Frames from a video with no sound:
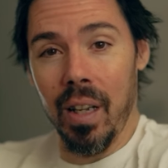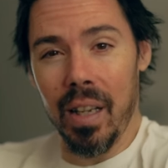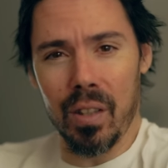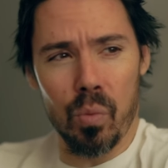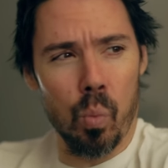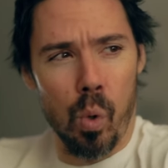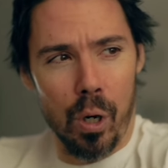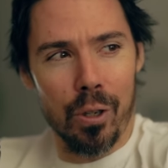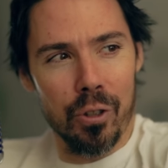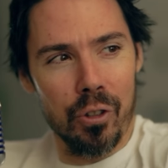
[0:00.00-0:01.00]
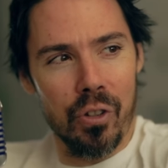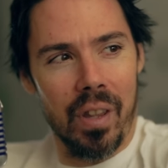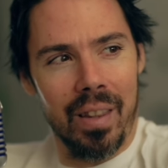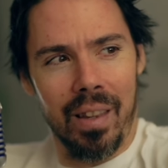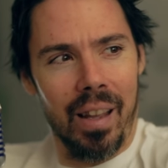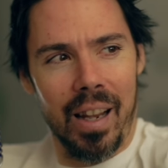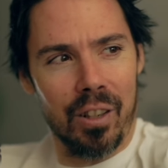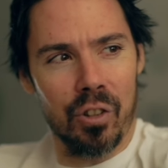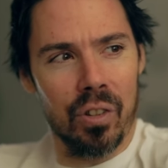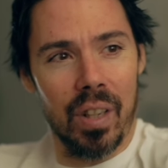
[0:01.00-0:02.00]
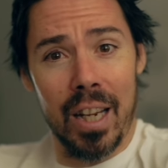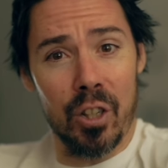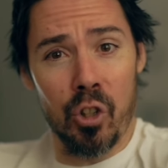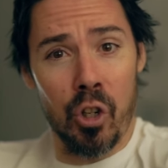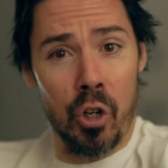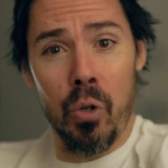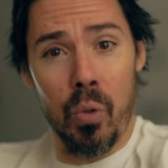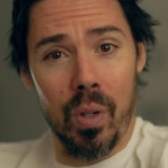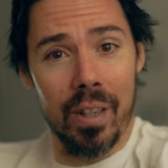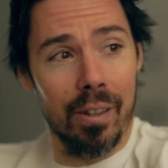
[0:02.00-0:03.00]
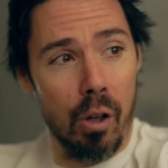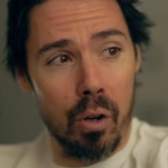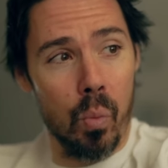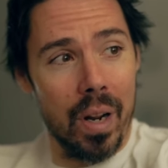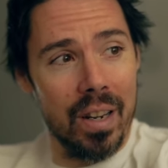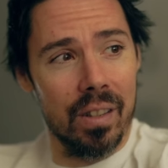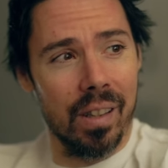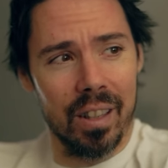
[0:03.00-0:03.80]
it's worse than the X-H2 in a lot of ways.